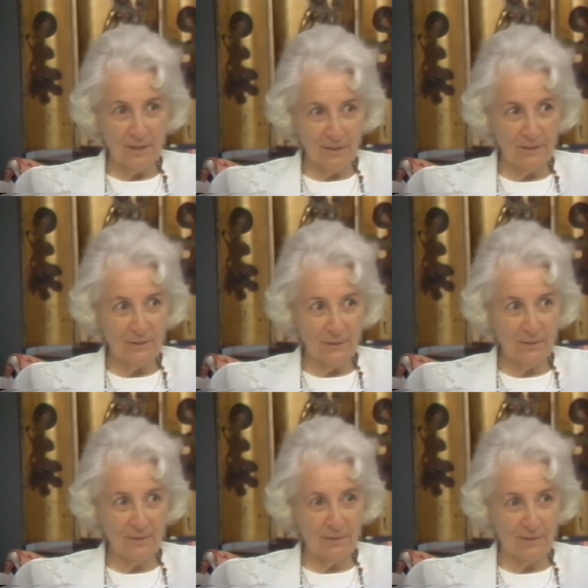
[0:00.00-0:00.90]
is
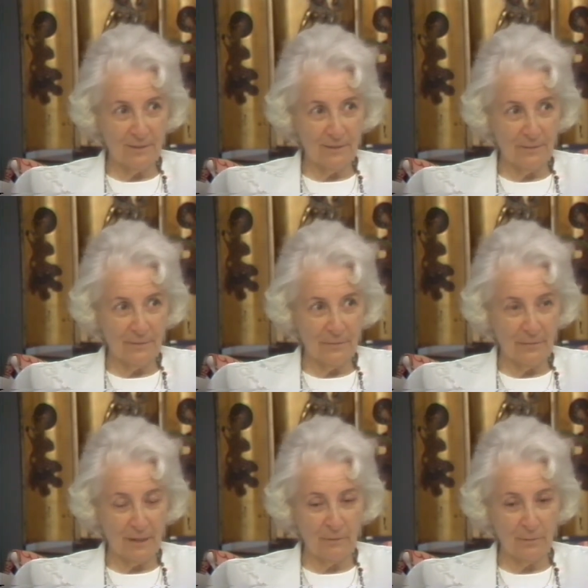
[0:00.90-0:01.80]
neutral
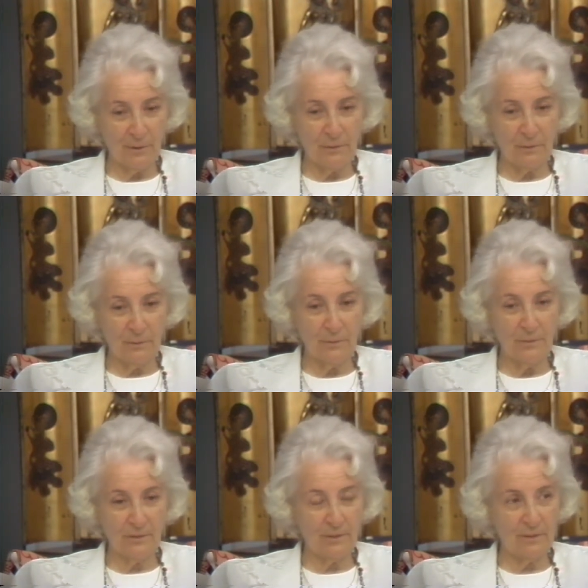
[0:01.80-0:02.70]
in what you do
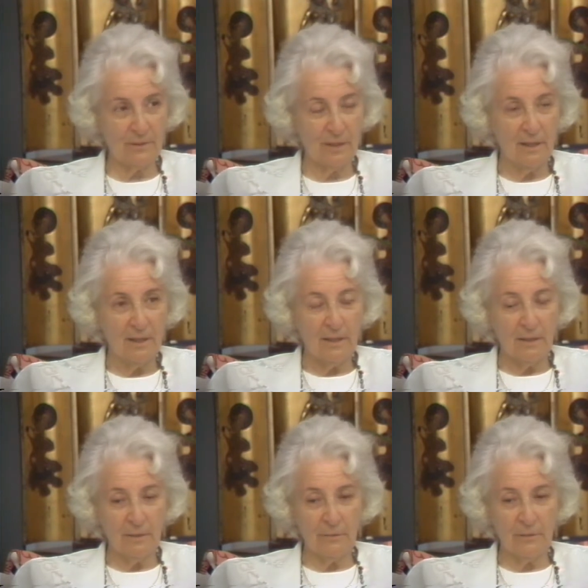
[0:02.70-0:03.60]
with it.
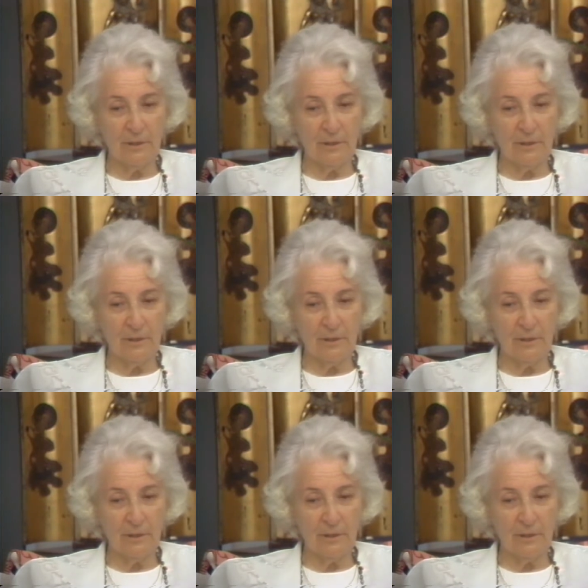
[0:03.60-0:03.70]
If